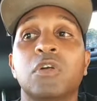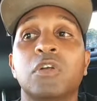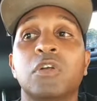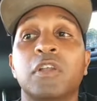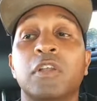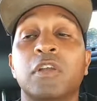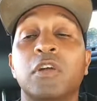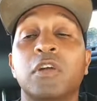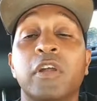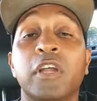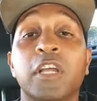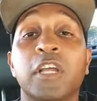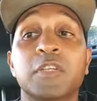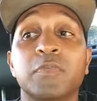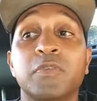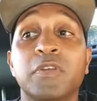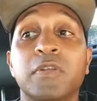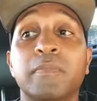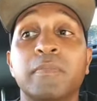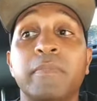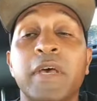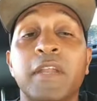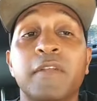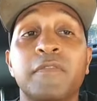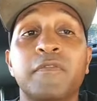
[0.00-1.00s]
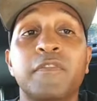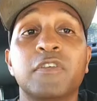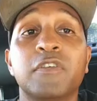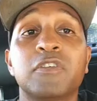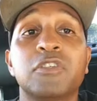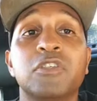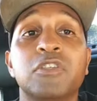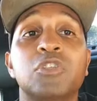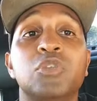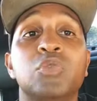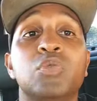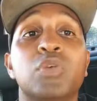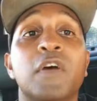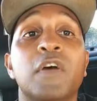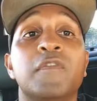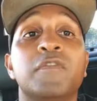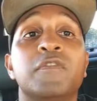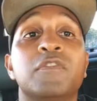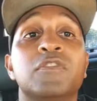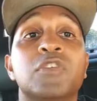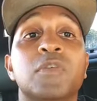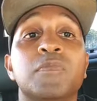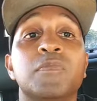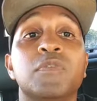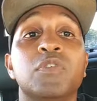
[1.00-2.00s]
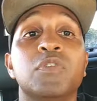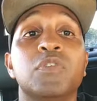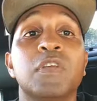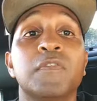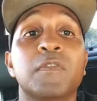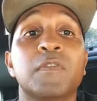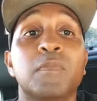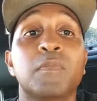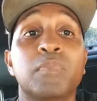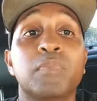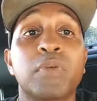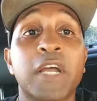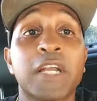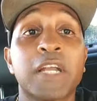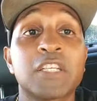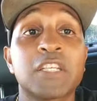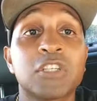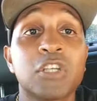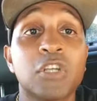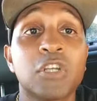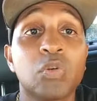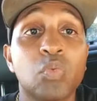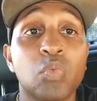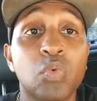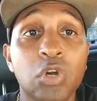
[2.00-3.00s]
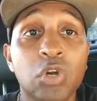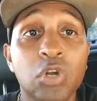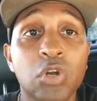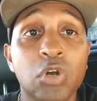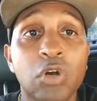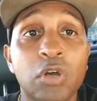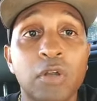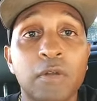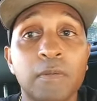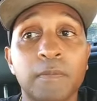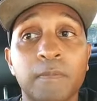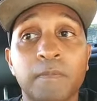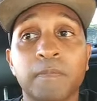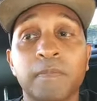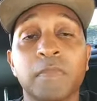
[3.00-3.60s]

and are expert in manifesting, something you have to practice and work on.